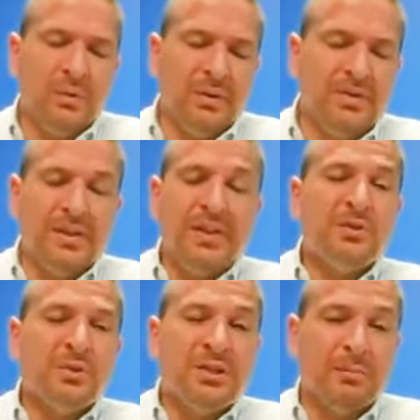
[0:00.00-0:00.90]
it's an
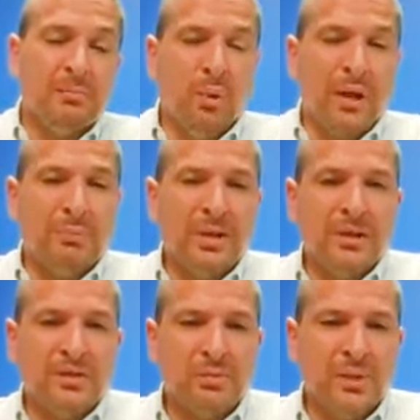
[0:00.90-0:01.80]
interesting point
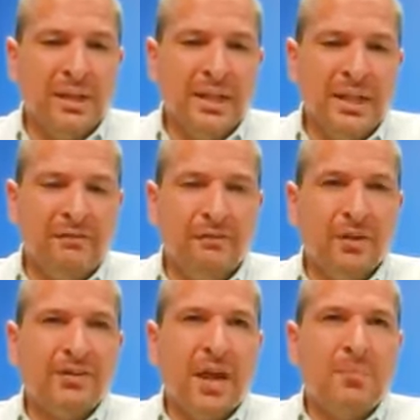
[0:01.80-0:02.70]
because really,
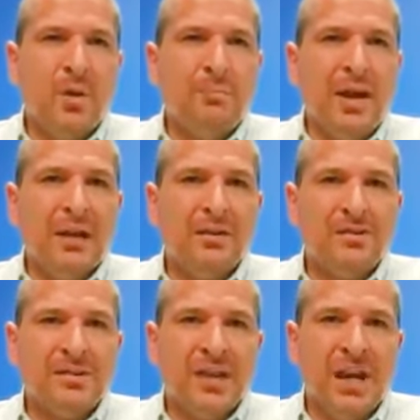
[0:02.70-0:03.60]
first-time homebuyer
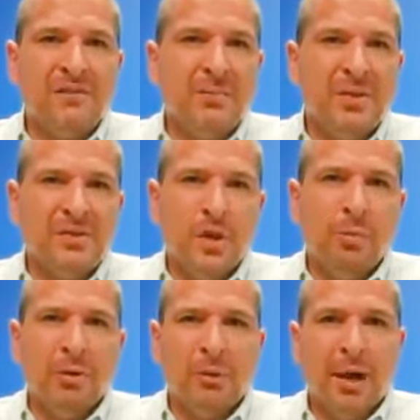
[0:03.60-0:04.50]
is kind of a
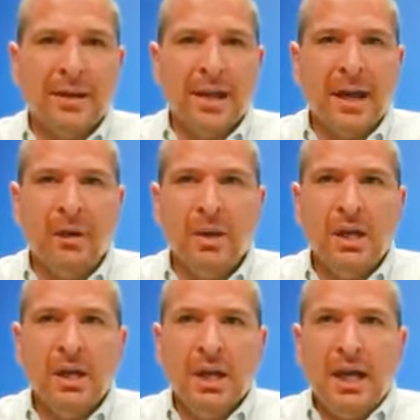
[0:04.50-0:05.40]
misnomer right now.
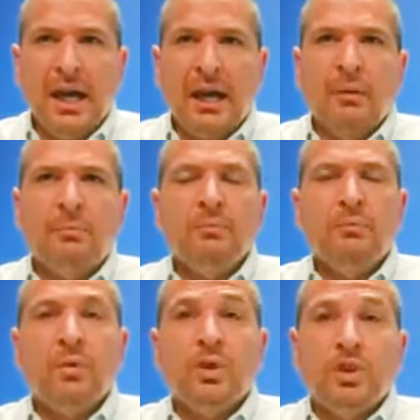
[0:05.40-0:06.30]
Um,
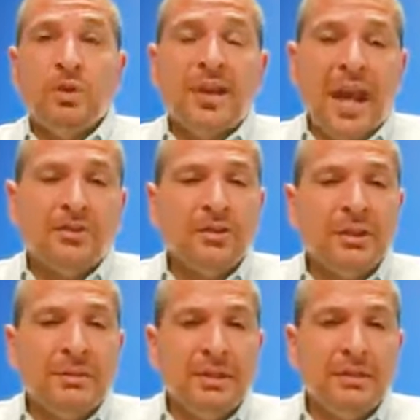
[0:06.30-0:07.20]
you can
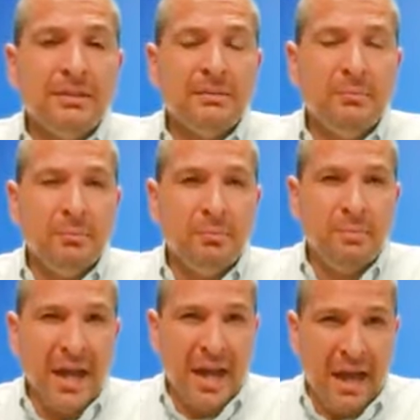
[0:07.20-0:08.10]
actually
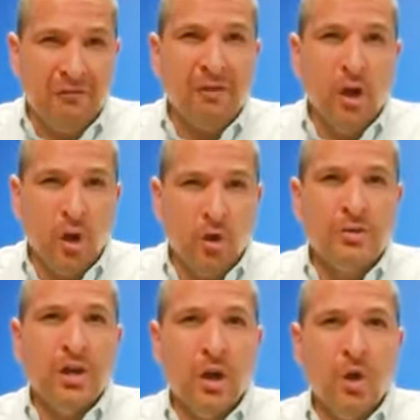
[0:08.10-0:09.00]
have
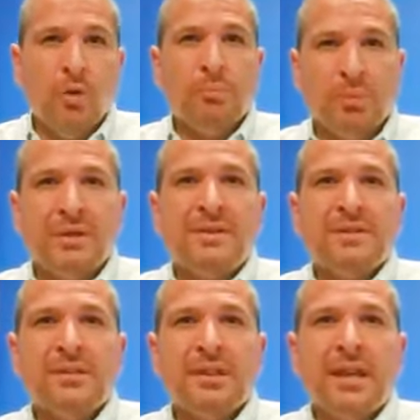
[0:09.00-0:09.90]
owned a home
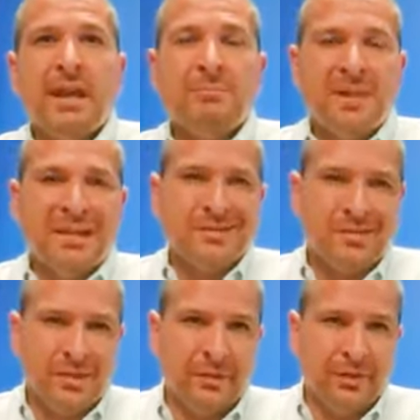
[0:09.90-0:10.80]
previously and be
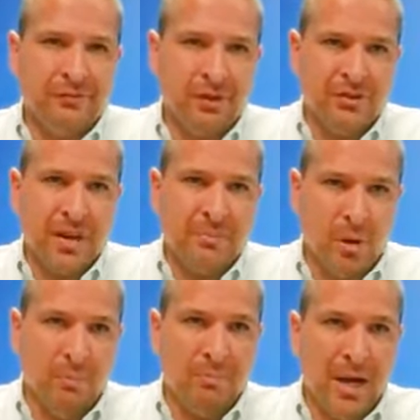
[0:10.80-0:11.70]
considered a first-time
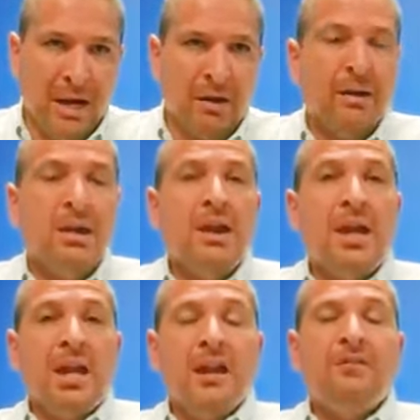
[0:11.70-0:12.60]
homebuyer
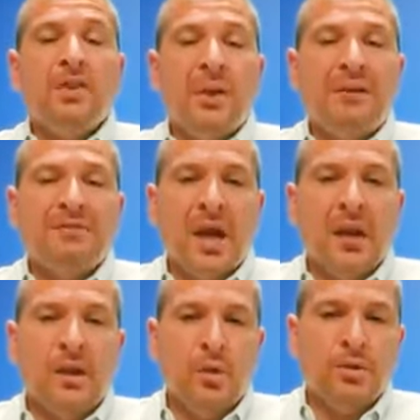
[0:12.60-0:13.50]
if you have
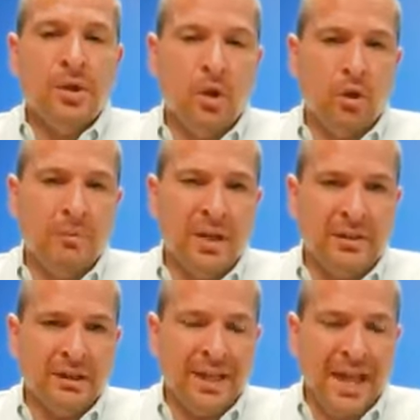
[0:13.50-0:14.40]
not owned a home in
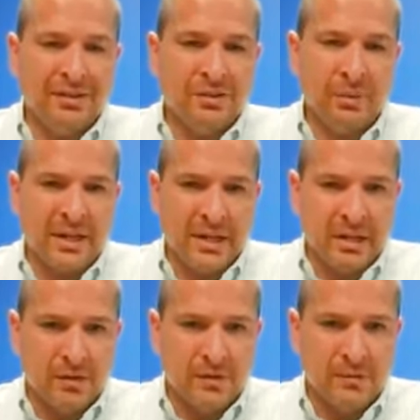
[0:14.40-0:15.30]
the last three
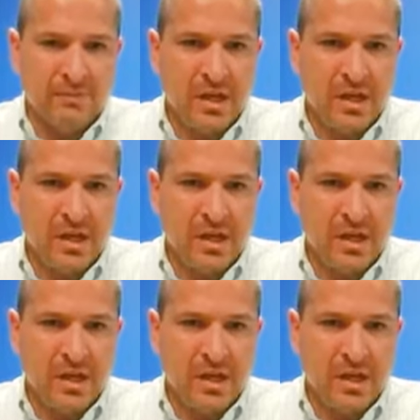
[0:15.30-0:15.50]
years.